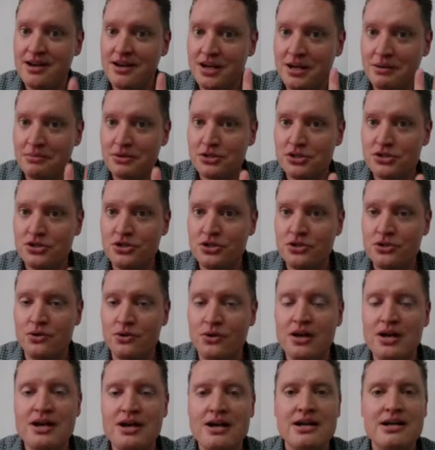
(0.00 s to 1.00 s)
Number
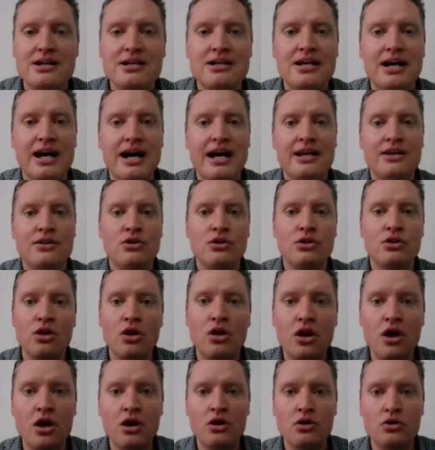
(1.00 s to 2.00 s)
two, cut
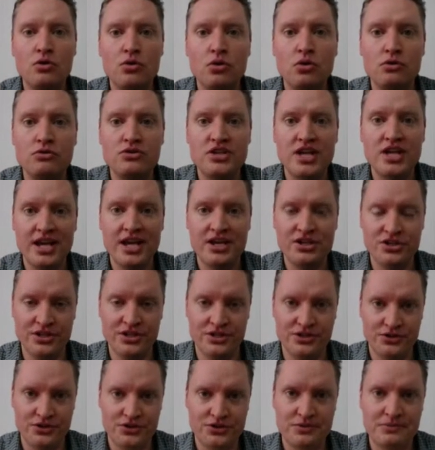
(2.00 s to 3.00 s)
long
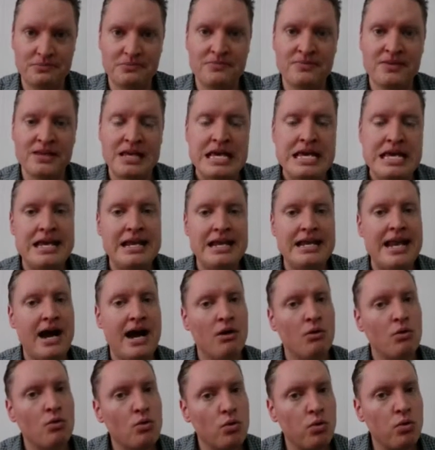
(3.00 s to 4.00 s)
quotations.
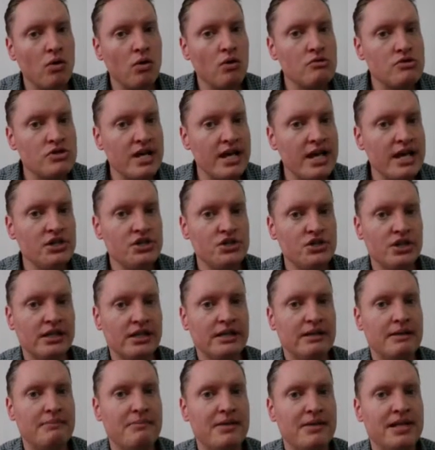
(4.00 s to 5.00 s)
Now,
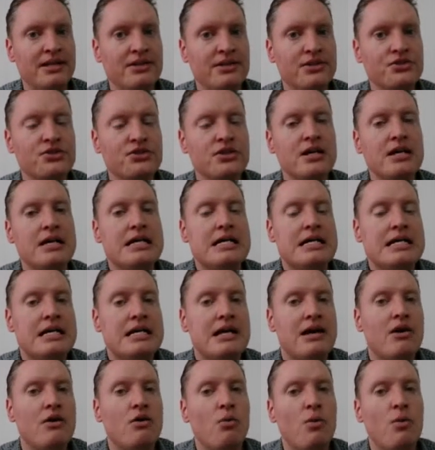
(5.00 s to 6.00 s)
quotation means
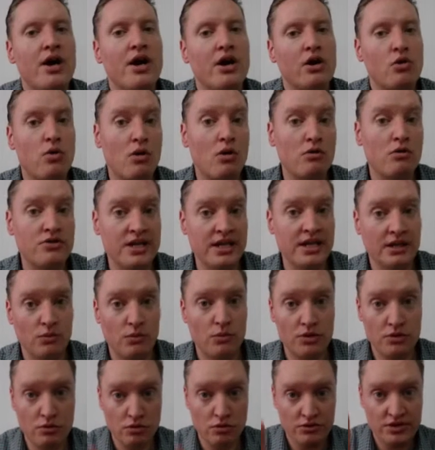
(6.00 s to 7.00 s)
we are quoting
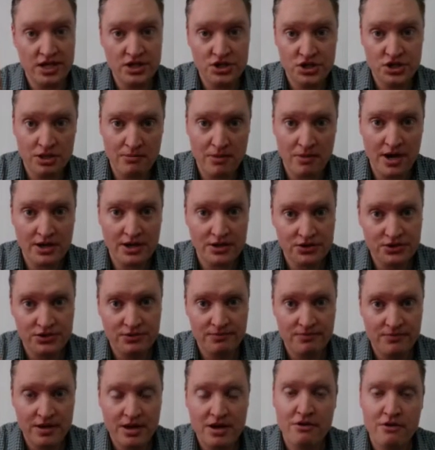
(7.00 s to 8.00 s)
with quotation
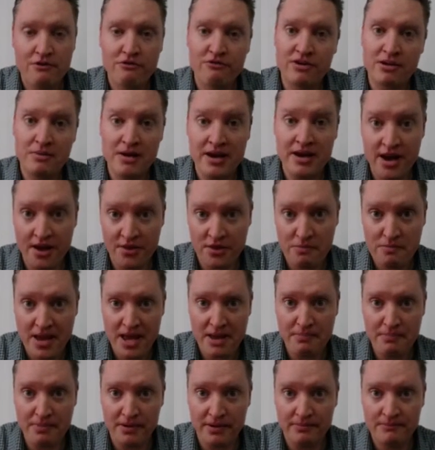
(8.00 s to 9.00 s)
marks from another
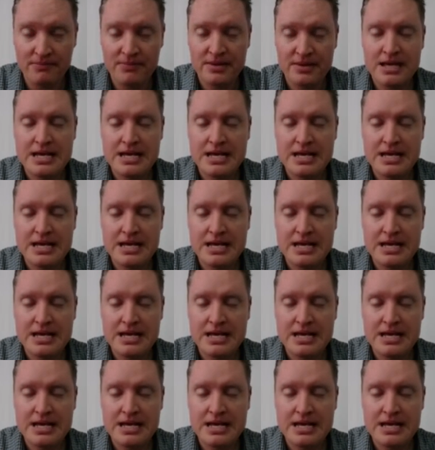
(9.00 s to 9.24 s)
paper.